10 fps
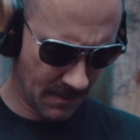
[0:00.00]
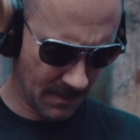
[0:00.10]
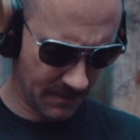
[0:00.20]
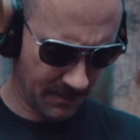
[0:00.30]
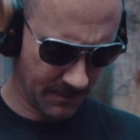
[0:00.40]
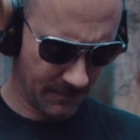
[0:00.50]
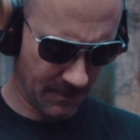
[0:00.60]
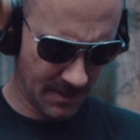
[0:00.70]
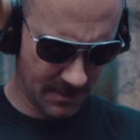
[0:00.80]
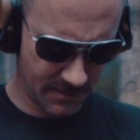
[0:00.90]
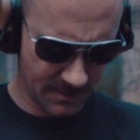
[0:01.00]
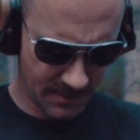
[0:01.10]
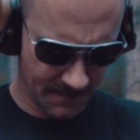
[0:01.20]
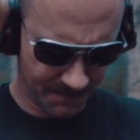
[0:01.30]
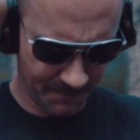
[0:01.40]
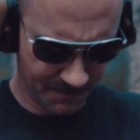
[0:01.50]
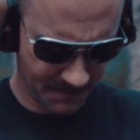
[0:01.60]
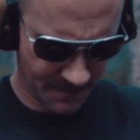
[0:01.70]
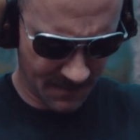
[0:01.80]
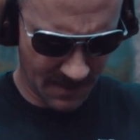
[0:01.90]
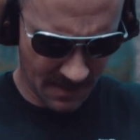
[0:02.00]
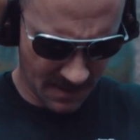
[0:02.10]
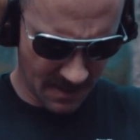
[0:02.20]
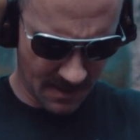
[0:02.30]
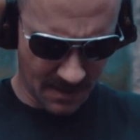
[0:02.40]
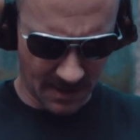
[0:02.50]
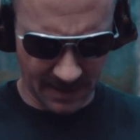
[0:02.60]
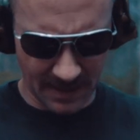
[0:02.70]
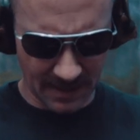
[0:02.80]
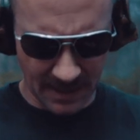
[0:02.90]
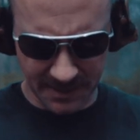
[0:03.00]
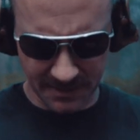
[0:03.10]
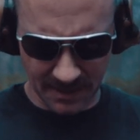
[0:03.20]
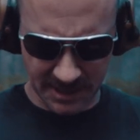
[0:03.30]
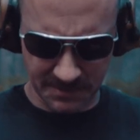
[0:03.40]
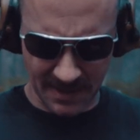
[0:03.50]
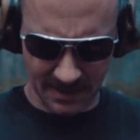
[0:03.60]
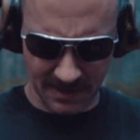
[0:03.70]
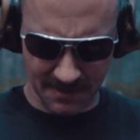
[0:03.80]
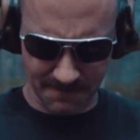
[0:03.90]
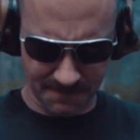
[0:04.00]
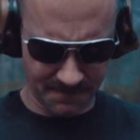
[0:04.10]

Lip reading: Internal rails. Again, line your lines back up.